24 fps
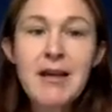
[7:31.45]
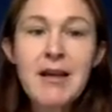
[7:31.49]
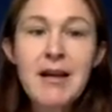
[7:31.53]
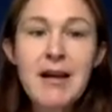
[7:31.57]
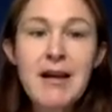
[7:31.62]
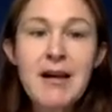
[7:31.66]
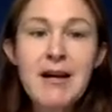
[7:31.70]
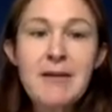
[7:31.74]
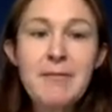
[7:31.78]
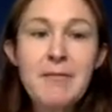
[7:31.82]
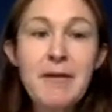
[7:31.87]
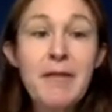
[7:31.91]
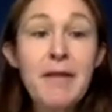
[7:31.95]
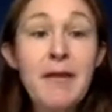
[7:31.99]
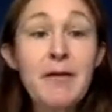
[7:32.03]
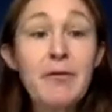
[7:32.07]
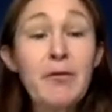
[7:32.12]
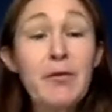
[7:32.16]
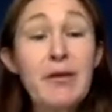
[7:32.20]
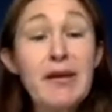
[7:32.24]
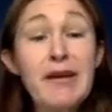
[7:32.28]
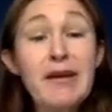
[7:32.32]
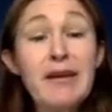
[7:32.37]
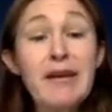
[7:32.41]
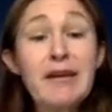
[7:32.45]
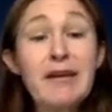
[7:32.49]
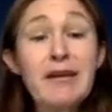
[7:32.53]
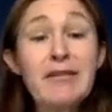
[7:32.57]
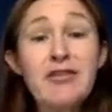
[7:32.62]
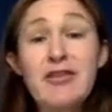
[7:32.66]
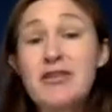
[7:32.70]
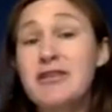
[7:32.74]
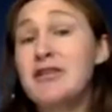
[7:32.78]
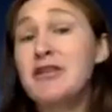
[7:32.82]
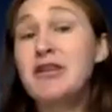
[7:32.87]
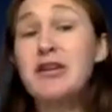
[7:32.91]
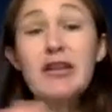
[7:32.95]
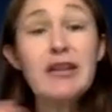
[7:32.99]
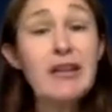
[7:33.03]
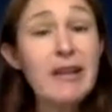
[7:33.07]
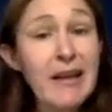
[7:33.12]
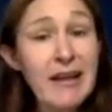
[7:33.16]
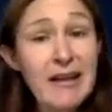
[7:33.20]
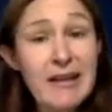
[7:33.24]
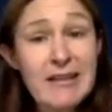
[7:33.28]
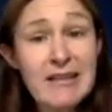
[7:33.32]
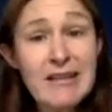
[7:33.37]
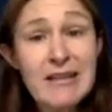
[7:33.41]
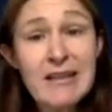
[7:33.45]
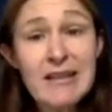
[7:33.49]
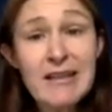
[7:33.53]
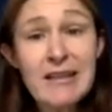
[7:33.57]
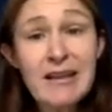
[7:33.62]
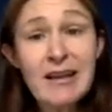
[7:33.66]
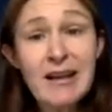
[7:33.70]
and then we just clicked